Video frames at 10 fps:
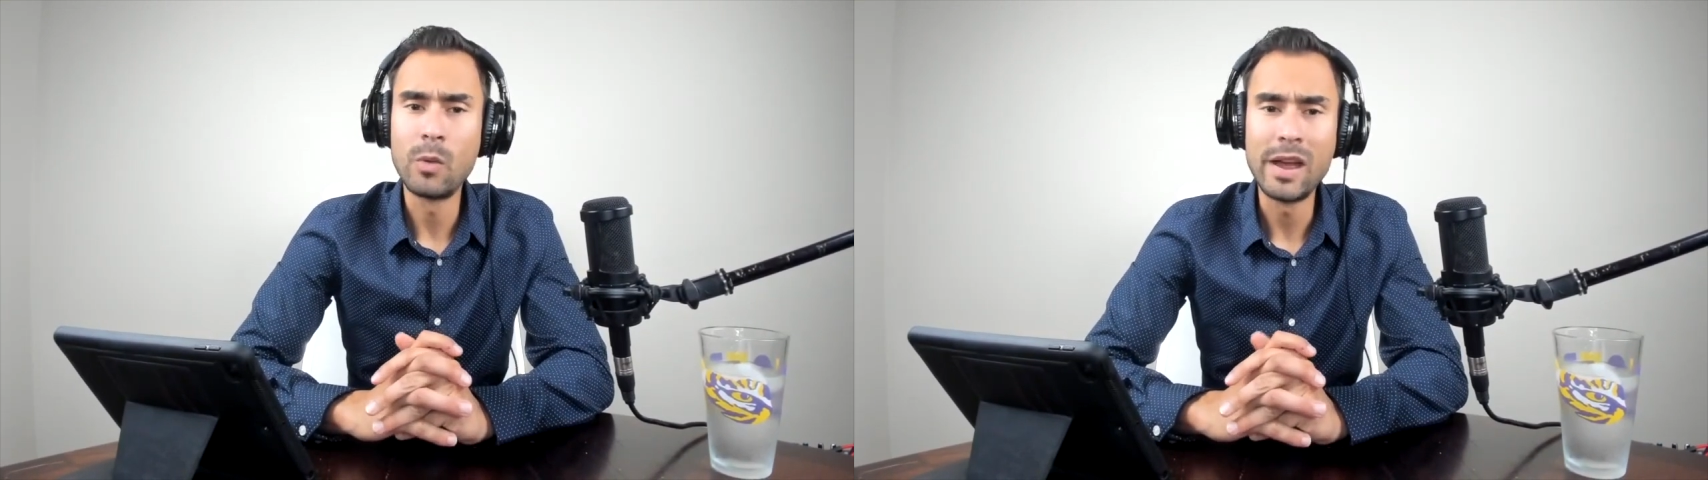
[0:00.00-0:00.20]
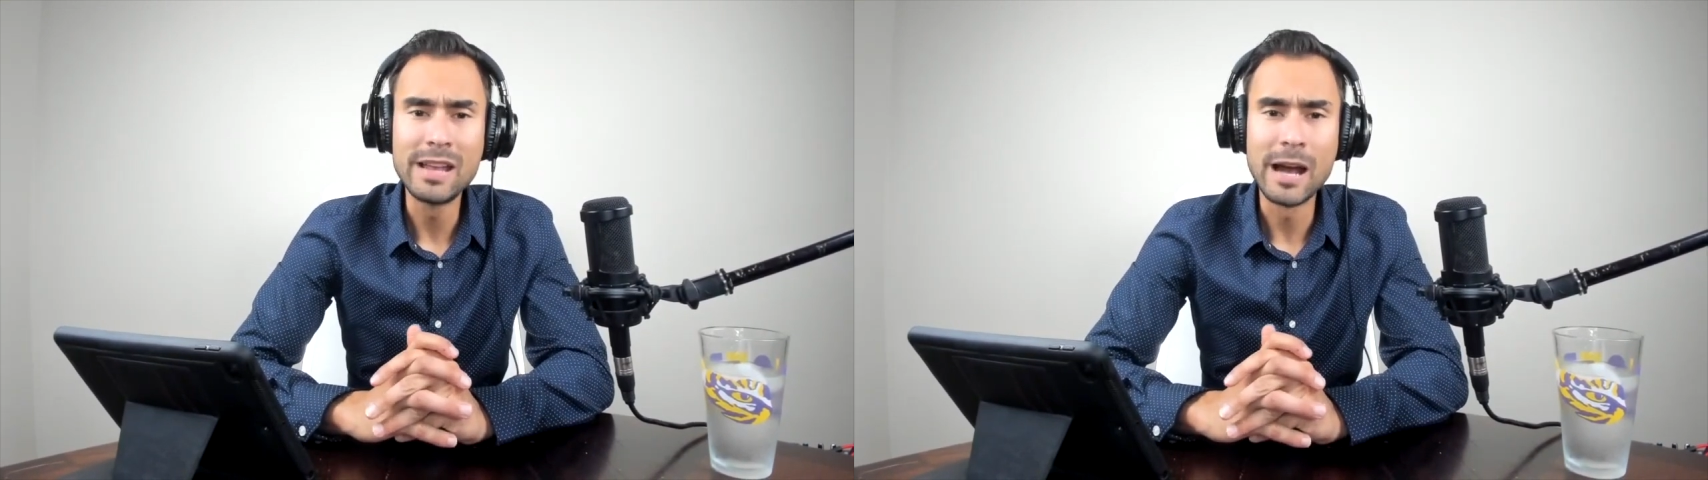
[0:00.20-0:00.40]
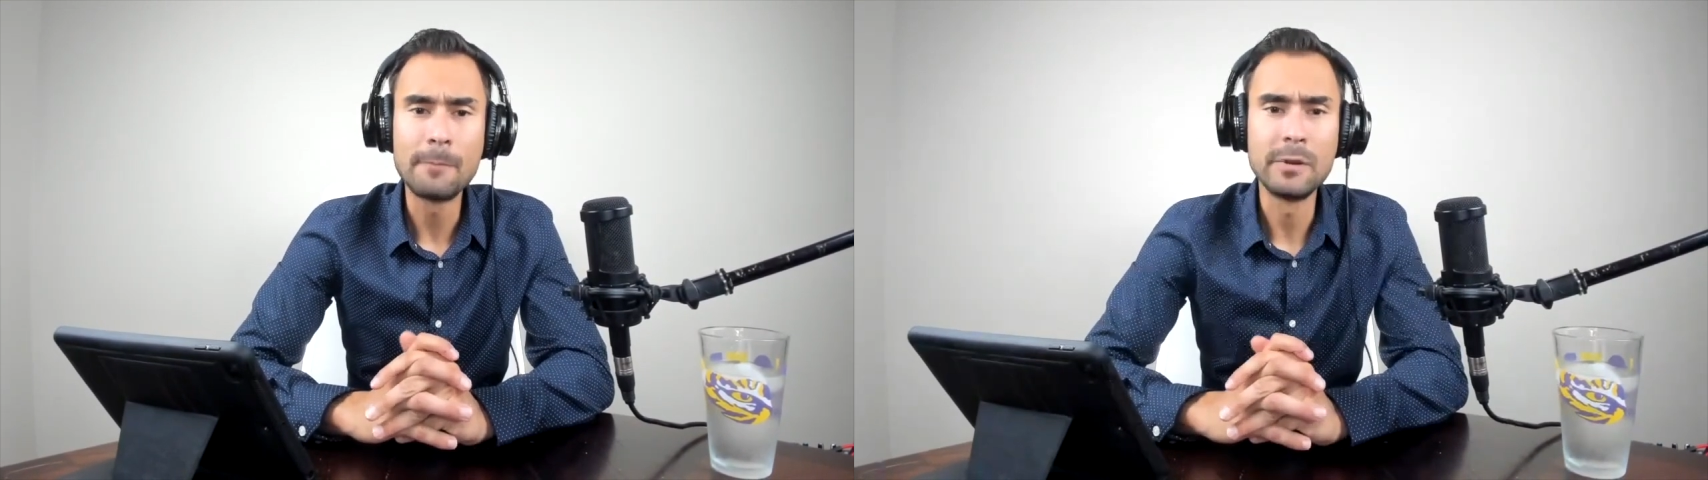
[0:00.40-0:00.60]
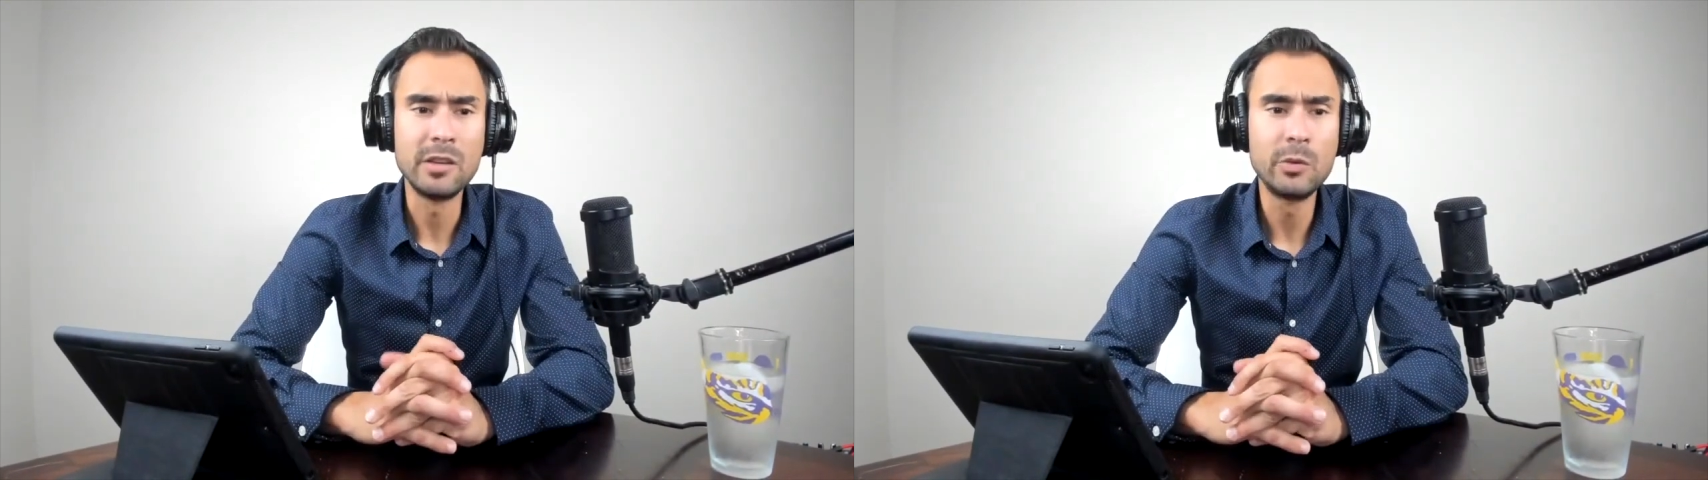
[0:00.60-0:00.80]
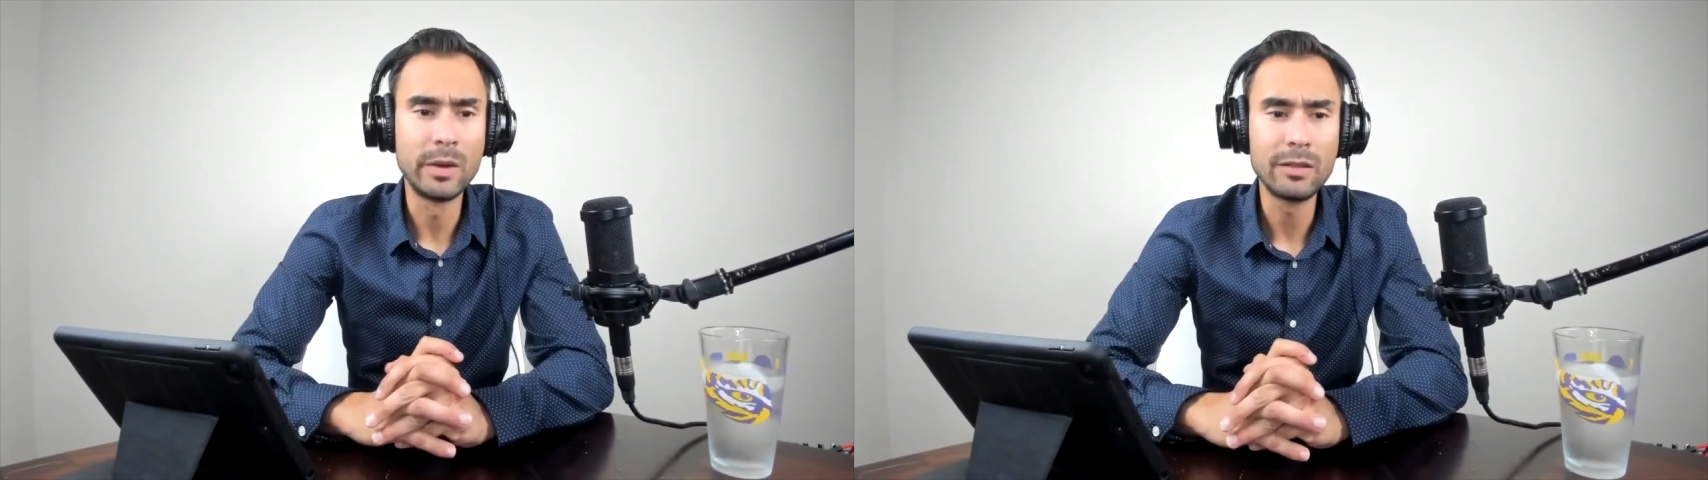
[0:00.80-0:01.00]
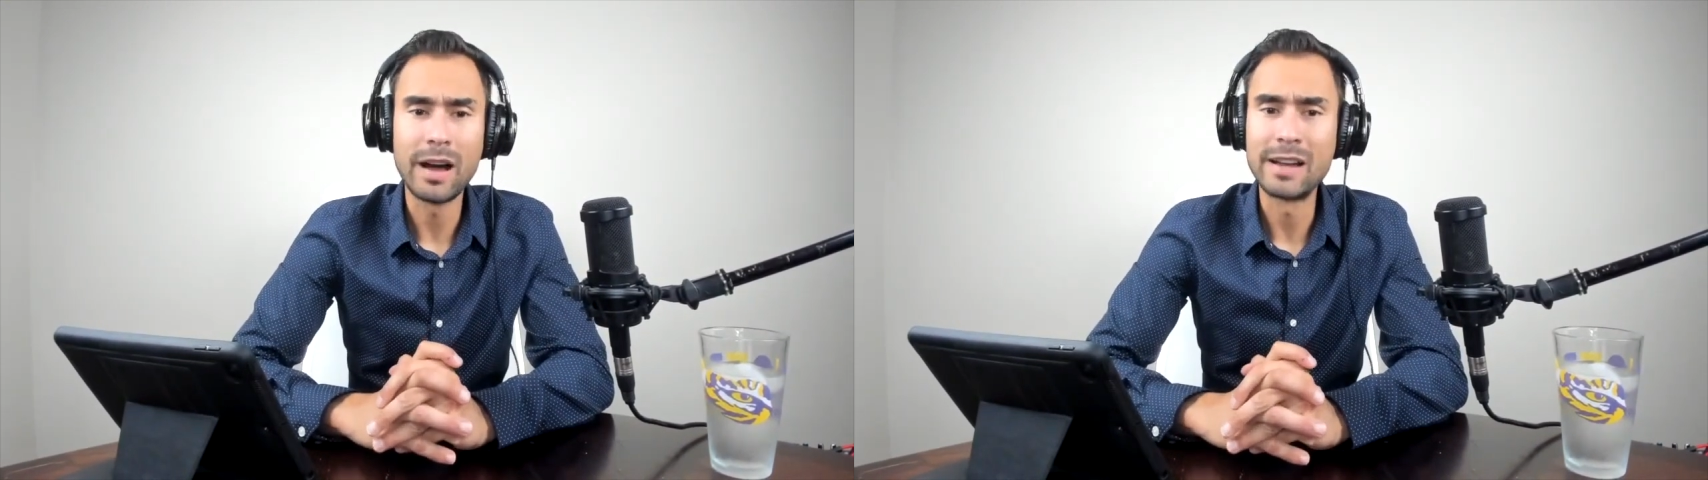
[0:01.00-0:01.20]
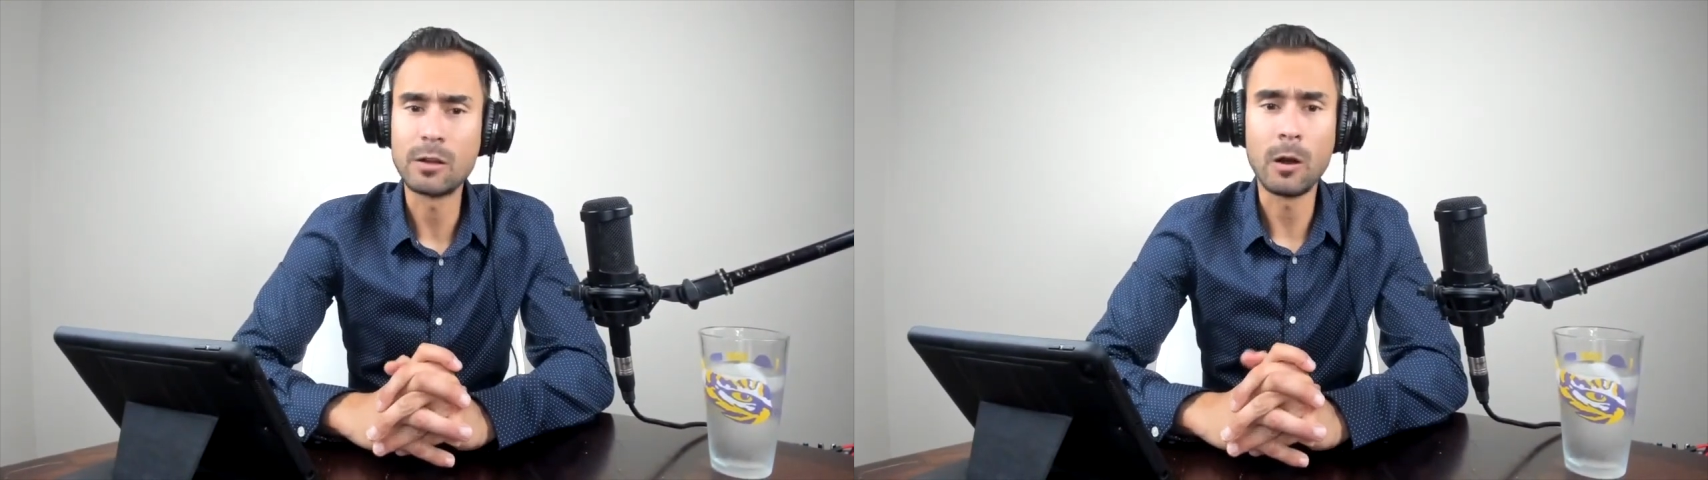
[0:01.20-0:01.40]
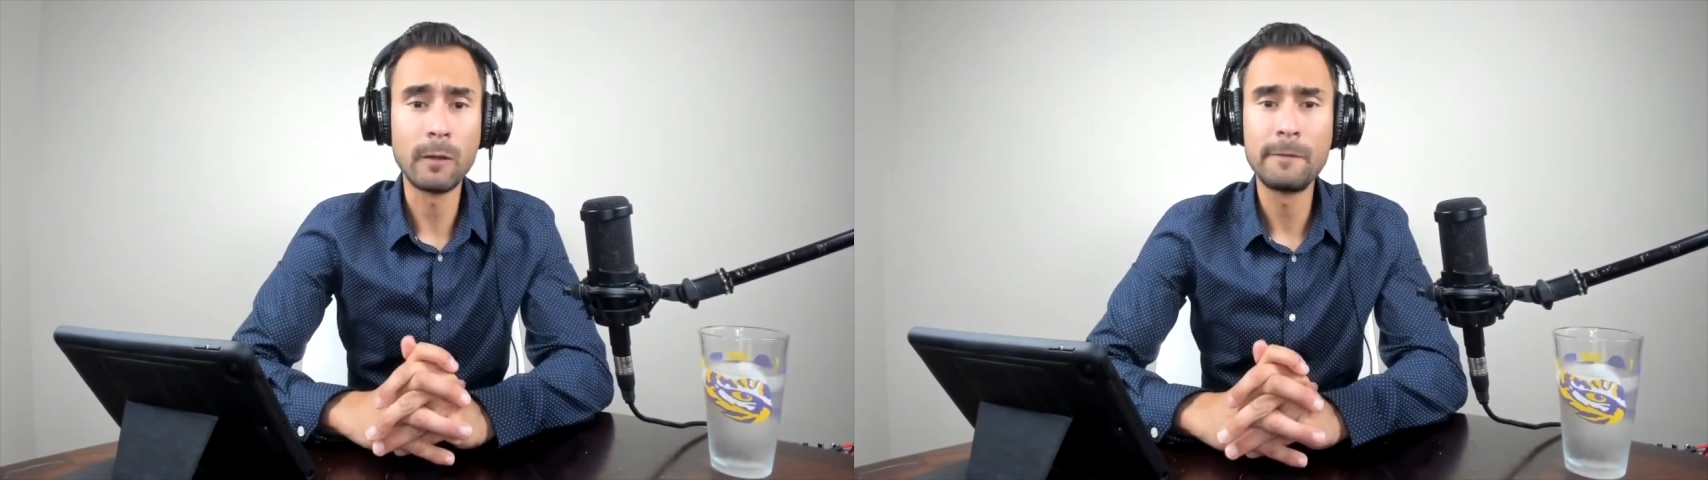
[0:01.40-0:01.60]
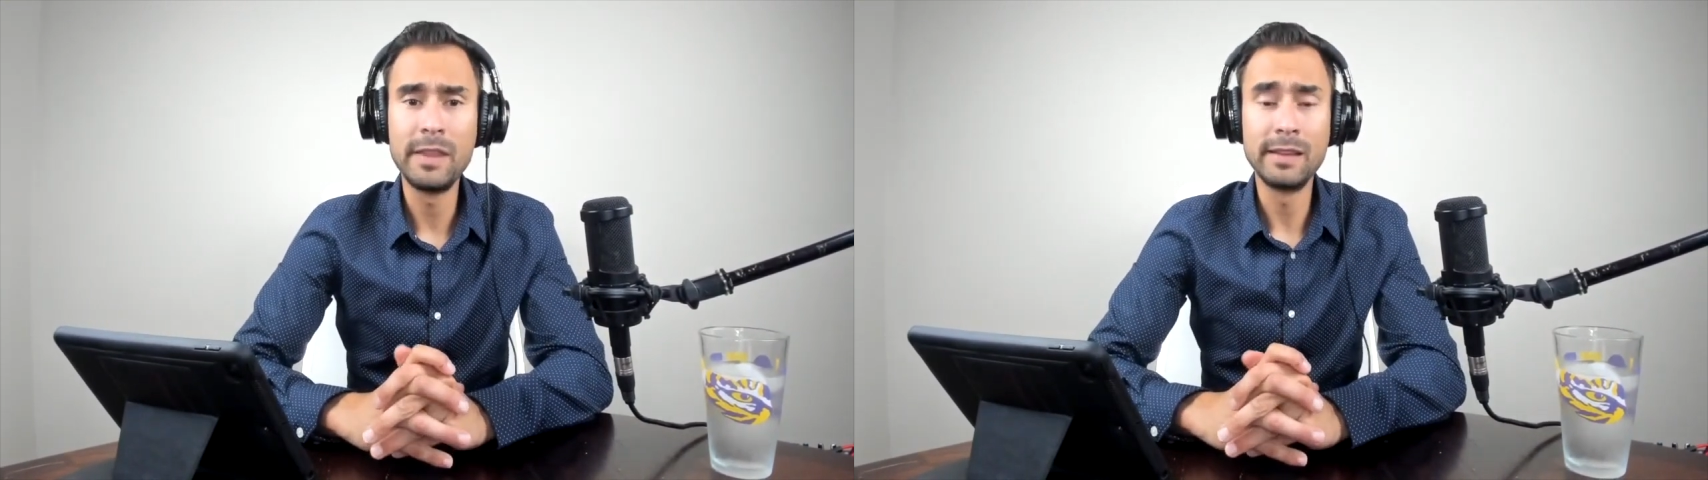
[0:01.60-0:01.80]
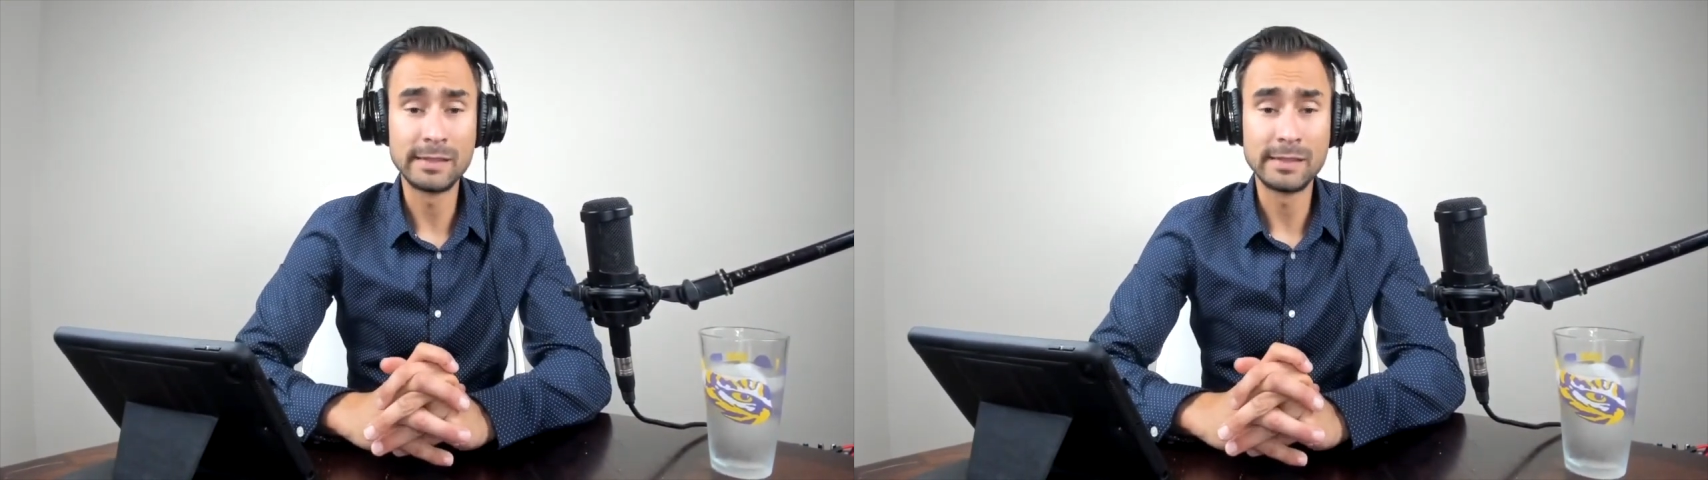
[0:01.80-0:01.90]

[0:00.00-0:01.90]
wake up and you realize all of the